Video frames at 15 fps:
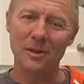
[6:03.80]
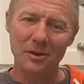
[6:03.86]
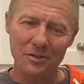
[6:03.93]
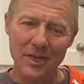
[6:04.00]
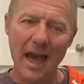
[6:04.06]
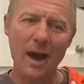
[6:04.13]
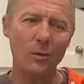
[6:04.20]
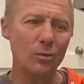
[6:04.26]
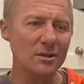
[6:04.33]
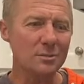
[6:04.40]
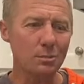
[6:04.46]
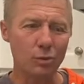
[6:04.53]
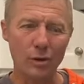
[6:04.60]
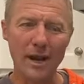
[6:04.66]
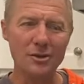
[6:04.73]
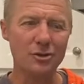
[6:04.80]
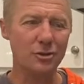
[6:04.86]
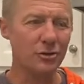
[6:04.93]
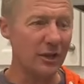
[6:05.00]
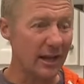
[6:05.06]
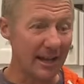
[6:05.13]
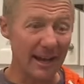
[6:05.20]
that was pressure
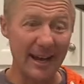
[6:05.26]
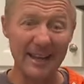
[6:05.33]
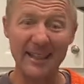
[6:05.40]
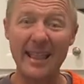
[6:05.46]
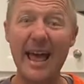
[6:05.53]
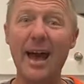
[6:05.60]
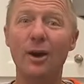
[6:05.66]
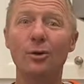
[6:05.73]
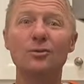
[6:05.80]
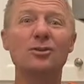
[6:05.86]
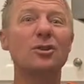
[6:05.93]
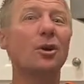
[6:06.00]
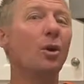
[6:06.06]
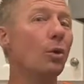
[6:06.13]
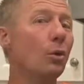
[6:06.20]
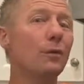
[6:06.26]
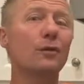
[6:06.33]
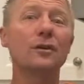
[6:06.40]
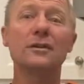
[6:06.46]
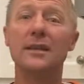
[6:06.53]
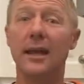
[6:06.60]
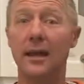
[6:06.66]
that I allowed to
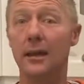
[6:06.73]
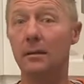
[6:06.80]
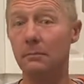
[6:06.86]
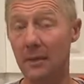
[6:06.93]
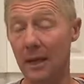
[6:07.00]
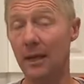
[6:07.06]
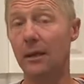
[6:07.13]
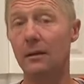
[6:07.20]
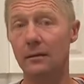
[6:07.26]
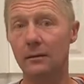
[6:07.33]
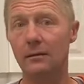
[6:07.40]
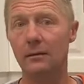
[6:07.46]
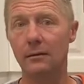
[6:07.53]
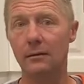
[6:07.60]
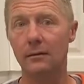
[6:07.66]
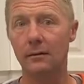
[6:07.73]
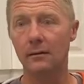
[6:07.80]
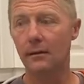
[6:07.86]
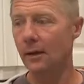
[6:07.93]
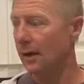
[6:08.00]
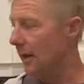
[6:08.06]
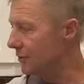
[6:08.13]
overtake me.
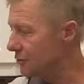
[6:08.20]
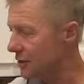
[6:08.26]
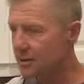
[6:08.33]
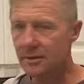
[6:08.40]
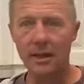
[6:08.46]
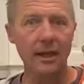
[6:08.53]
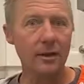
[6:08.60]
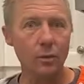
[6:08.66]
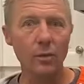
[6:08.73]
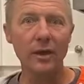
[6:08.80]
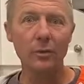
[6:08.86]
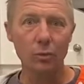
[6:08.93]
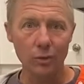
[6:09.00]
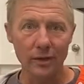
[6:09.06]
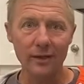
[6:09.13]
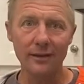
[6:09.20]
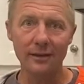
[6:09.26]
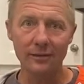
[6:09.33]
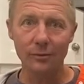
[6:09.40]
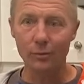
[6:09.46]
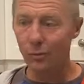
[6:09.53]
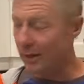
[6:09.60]
And just like we
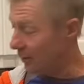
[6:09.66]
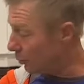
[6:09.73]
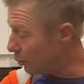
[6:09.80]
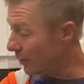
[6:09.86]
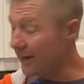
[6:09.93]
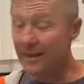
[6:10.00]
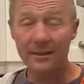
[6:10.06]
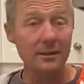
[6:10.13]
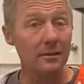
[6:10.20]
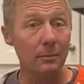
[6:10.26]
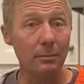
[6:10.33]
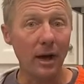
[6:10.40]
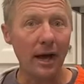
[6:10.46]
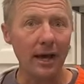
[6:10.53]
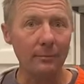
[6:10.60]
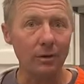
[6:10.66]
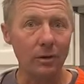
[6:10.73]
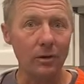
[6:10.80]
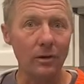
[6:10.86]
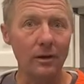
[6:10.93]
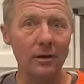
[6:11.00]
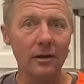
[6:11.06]
read in the
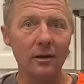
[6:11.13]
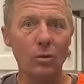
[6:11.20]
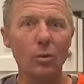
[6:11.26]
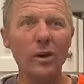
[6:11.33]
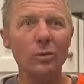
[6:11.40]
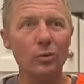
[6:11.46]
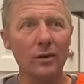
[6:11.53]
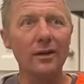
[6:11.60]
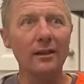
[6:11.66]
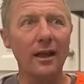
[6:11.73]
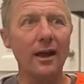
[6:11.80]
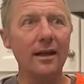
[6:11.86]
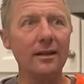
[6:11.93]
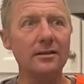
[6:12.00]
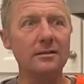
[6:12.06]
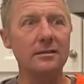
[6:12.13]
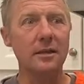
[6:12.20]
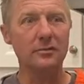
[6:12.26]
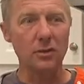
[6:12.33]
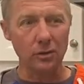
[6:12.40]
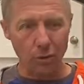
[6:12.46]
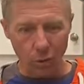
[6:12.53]
Bible, we realize that
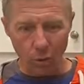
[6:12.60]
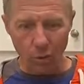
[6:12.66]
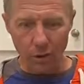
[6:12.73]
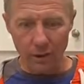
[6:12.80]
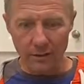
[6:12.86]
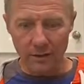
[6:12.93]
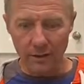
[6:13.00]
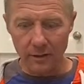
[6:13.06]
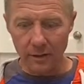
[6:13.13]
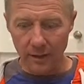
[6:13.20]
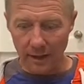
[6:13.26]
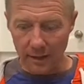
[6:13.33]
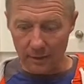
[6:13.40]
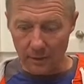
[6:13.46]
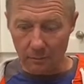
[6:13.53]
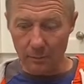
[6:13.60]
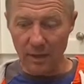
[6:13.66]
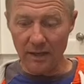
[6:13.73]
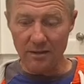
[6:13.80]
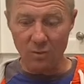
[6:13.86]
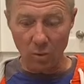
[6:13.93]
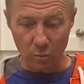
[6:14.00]
the Lord, in the
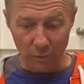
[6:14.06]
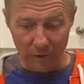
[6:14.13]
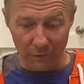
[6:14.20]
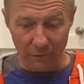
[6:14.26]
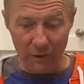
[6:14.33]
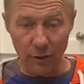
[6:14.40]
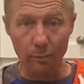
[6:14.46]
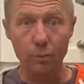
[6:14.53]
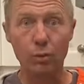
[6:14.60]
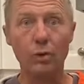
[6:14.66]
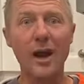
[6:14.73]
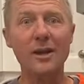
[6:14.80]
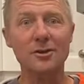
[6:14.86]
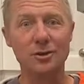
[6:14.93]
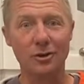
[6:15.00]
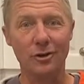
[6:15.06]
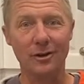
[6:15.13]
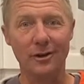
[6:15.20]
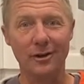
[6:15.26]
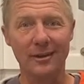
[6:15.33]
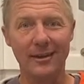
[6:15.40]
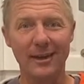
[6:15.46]
midst when we feel pressure,
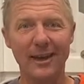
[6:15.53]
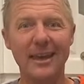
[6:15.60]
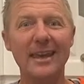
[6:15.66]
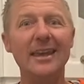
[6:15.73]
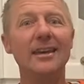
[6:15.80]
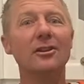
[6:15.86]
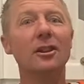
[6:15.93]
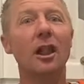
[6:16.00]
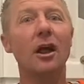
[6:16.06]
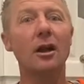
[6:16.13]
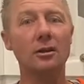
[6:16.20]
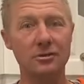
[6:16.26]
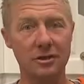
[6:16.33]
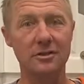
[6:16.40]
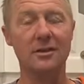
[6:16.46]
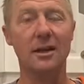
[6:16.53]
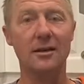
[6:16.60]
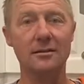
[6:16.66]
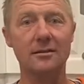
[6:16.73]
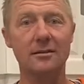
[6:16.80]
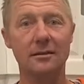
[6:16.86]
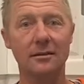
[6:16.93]
he enlarges
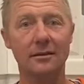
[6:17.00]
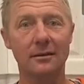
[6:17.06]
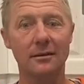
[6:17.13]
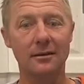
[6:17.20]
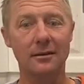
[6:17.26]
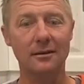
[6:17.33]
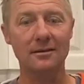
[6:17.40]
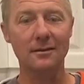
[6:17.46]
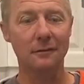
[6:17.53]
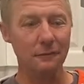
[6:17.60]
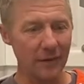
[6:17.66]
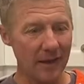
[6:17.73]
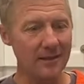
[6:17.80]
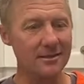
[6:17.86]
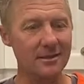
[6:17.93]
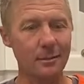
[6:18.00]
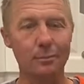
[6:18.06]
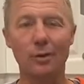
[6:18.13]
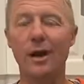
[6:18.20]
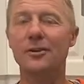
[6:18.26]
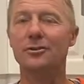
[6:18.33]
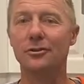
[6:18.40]
us to face the
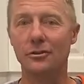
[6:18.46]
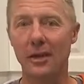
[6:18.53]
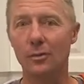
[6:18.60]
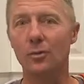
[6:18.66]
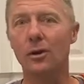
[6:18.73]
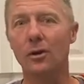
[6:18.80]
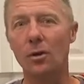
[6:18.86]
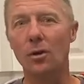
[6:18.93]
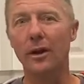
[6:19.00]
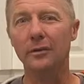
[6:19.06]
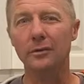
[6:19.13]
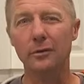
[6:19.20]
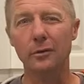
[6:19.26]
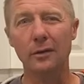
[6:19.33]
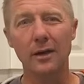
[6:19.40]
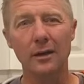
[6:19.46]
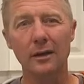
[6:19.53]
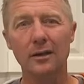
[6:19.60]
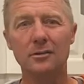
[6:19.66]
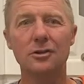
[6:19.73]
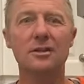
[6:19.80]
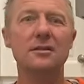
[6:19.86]
pressure that we're going through.
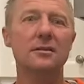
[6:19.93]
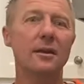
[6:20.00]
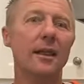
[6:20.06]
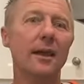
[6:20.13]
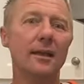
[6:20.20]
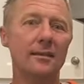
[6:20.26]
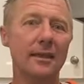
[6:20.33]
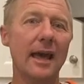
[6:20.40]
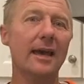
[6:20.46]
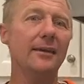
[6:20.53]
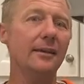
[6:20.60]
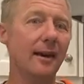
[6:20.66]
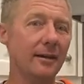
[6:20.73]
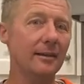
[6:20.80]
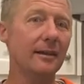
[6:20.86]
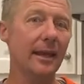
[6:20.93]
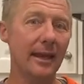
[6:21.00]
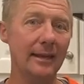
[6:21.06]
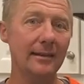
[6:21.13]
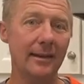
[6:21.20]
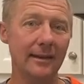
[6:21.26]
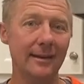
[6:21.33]
Just like that young
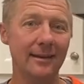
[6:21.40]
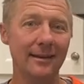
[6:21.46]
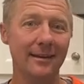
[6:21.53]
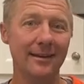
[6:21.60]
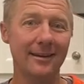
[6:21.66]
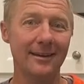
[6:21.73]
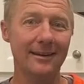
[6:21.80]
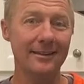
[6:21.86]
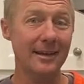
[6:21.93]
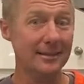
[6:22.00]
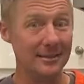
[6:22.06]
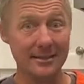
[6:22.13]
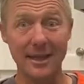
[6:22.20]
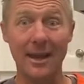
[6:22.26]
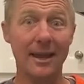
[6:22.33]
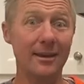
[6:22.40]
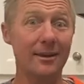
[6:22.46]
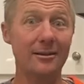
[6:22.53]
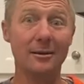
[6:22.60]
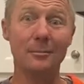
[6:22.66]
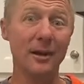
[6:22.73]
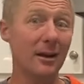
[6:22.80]
lady that sang on
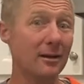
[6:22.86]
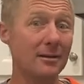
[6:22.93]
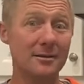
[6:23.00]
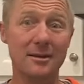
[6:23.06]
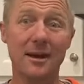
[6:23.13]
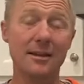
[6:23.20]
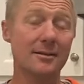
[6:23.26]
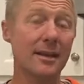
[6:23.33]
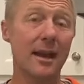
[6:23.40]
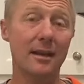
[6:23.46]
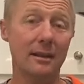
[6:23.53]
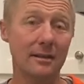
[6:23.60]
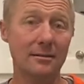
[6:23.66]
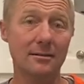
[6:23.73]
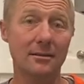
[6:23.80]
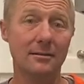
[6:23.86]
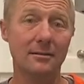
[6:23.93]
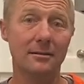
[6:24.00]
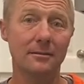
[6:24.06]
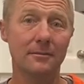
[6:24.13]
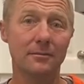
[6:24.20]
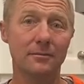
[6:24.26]
America's Got Talent.
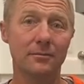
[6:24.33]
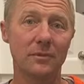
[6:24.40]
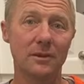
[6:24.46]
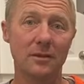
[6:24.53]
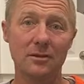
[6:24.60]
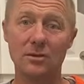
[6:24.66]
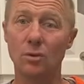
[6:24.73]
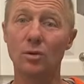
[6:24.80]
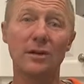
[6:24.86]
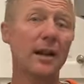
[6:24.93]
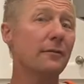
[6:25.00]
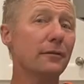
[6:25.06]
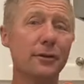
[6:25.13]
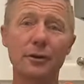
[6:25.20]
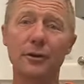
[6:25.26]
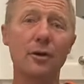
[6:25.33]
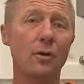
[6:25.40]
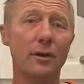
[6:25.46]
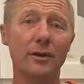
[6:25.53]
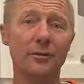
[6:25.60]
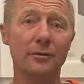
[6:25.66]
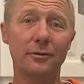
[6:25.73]
So whatever you're
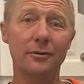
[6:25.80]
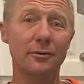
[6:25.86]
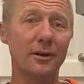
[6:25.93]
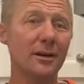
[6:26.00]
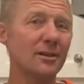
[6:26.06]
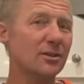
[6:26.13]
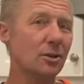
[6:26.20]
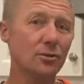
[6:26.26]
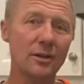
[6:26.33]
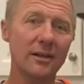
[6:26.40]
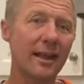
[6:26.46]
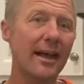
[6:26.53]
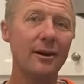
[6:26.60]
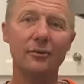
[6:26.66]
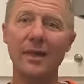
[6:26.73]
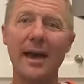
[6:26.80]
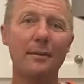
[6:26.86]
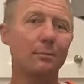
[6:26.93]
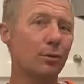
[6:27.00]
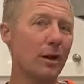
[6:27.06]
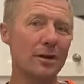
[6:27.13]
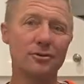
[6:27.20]
going through, don't allow
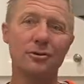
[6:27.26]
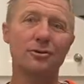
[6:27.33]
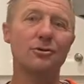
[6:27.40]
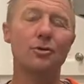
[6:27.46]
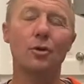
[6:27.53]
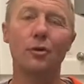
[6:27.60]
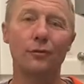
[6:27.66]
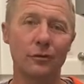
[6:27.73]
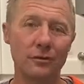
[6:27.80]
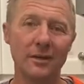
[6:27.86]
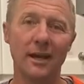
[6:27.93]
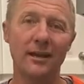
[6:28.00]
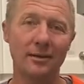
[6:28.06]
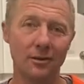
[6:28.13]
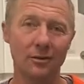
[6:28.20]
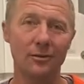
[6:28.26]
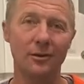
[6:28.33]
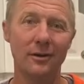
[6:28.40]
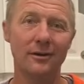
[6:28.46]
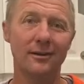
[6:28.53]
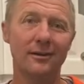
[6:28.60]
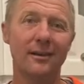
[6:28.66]
that pressure to overtake you.
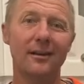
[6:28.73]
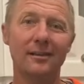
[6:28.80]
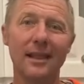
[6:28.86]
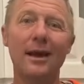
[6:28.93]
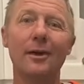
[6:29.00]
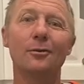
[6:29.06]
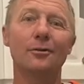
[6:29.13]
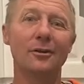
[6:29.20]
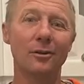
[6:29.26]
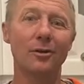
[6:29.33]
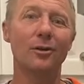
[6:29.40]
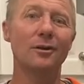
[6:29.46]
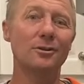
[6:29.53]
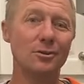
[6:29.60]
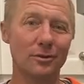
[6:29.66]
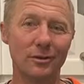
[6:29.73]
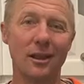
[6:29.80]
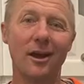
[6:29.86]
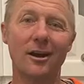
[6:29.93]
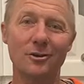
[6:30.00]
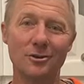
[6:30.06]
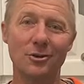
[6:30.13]
Allow the Lord to
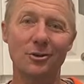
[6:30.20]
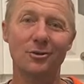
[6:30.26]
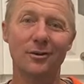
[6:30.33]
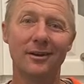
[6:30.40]
enlarge you.